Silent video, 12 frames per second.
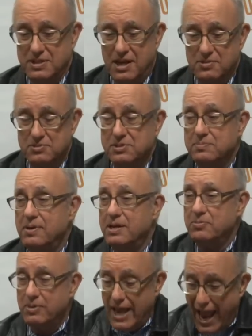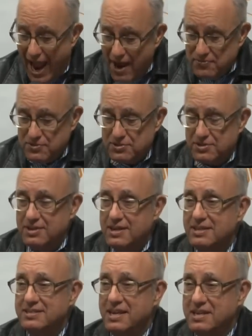And by the way, after
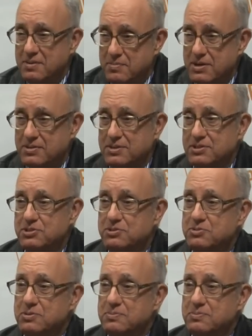taking Merrill Lynch into